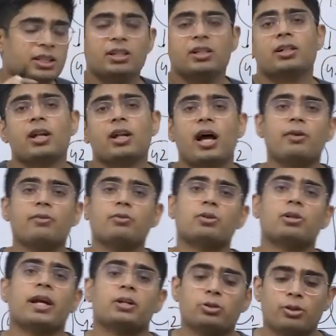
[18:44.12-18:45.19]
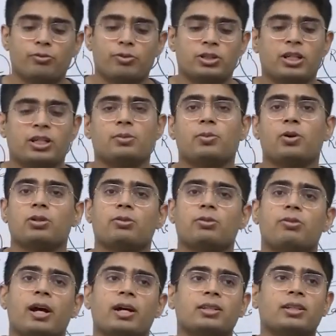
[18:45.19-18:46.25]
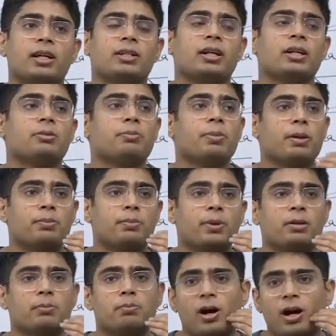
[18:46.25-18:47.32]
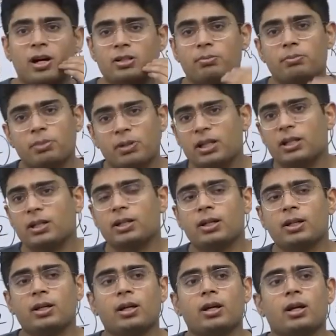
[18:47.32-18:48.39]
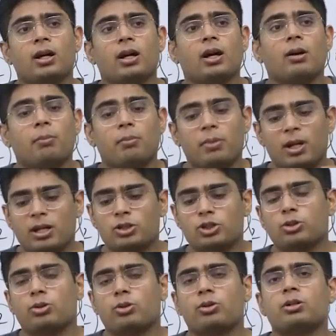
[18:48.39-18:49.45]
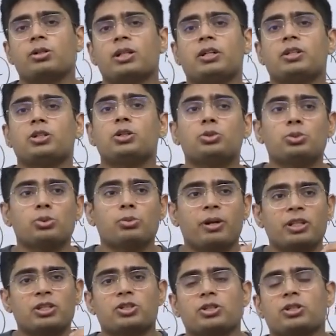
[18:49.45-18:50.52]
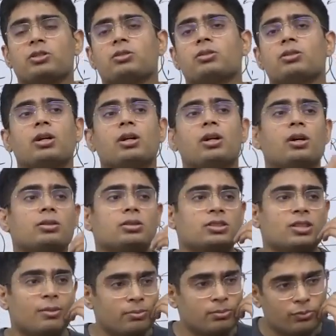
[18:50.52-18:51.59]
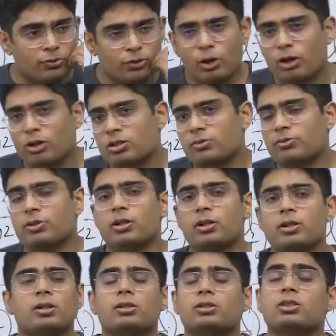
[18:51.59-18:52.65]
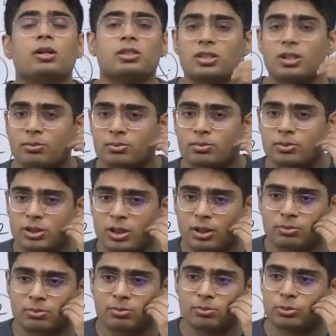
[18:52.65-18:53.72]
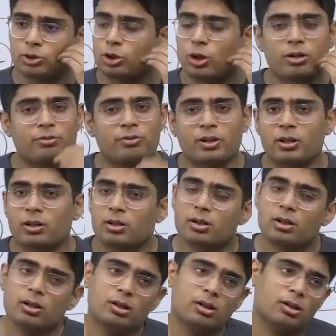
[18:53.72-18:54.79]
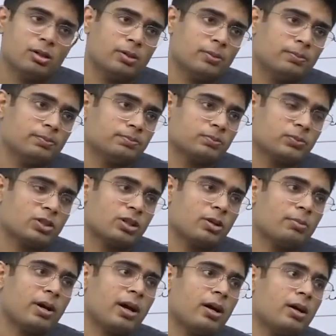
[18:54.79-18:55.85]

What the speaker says: here I would like to emphasize upon the fact that in part B, make sure that you mention some philosopher, some geographical, some